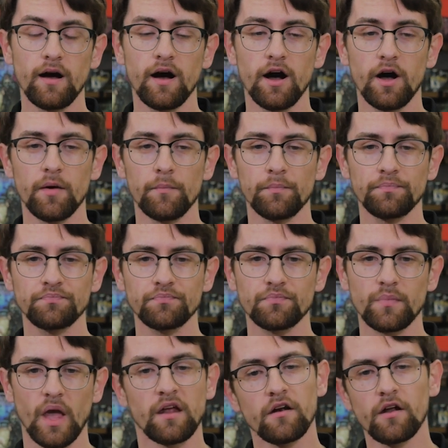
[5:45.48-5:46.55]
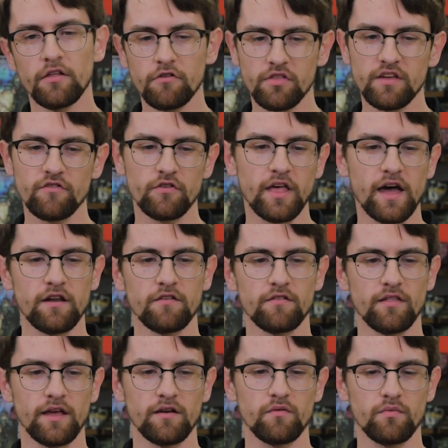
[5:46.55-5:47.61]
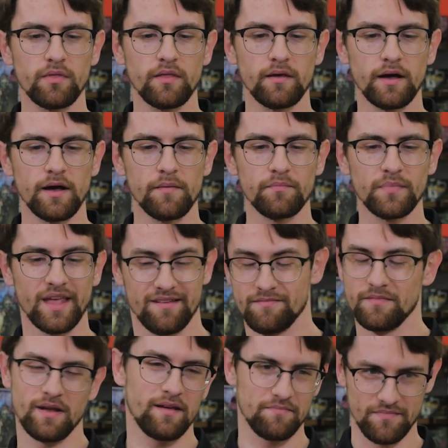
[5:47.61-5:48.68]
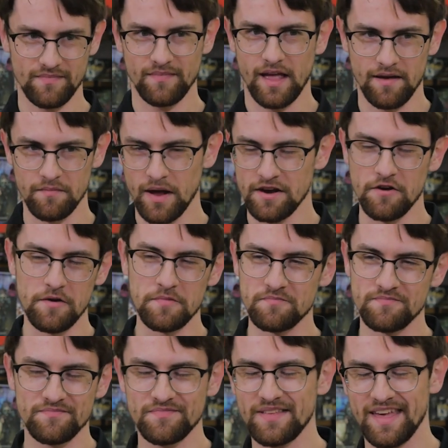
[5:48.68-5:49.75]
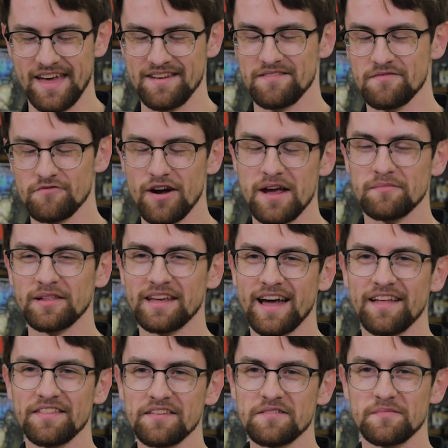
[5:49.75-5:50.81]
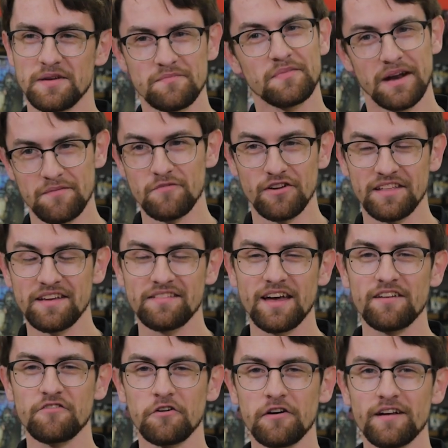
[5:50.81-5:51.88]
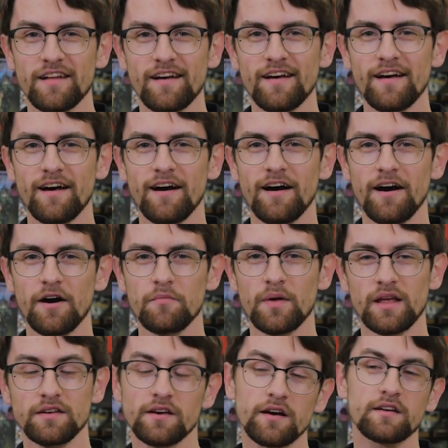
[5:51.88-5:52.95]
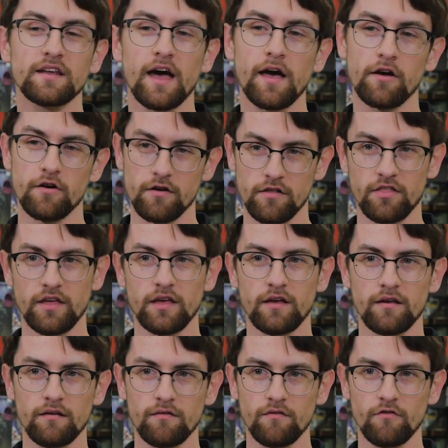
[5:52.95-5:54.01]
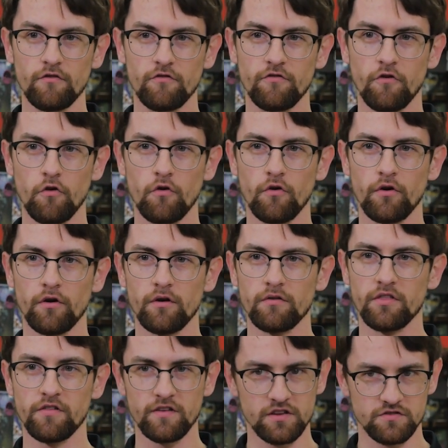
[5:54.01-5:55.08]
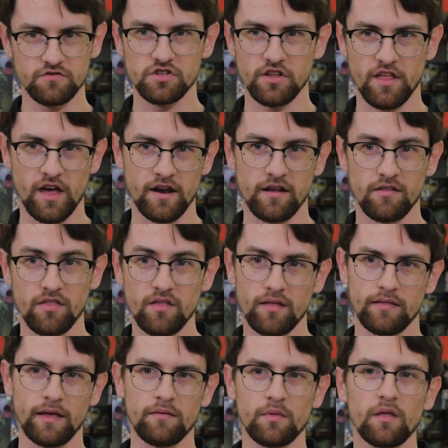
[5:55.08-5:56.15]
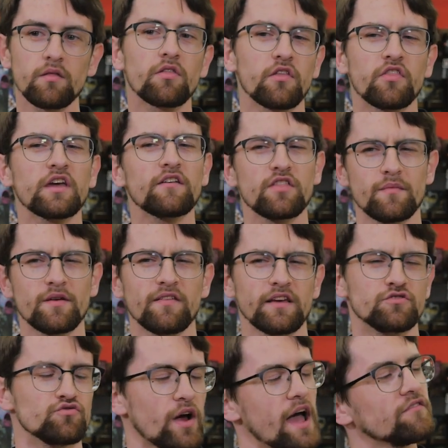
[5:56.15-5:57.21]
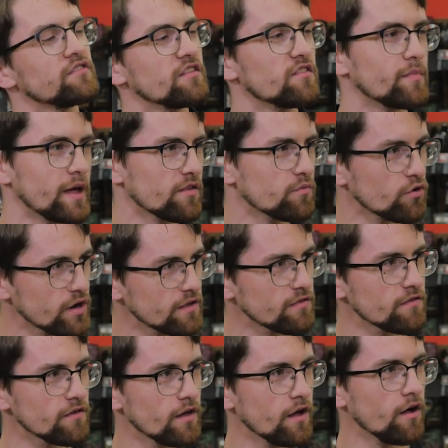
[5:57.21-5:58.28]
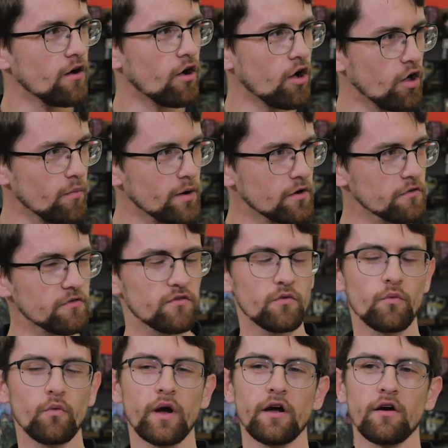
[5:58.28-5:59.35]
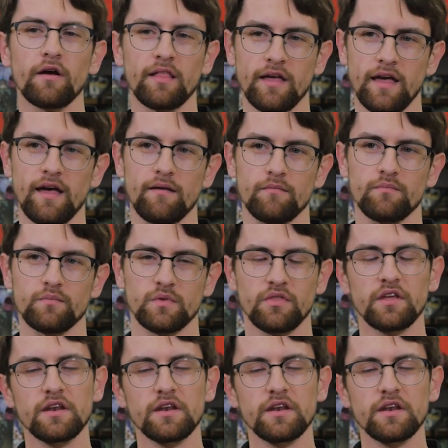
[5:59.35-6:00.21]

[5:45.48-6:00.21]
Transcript: And another thing for that is like, and I know I'm kind of rambling on this a bit, but I'm really excited for it. Inducti are a thing for the Siege of Chthania. Like, think of them as like drafted Space Marines, almost, where like the